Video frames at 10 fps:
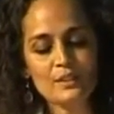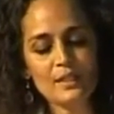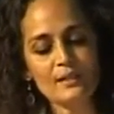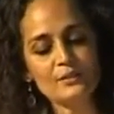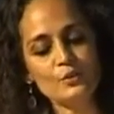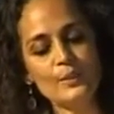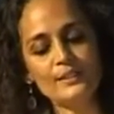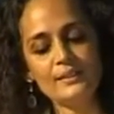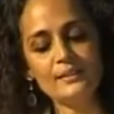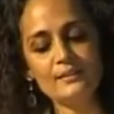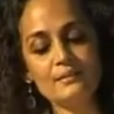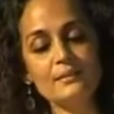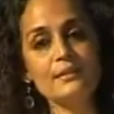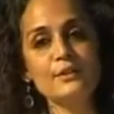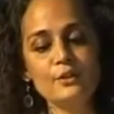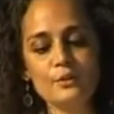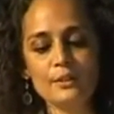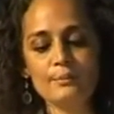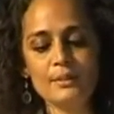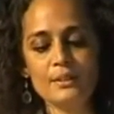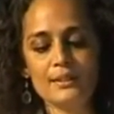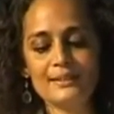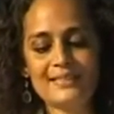Over the last 20 years, the neoliberal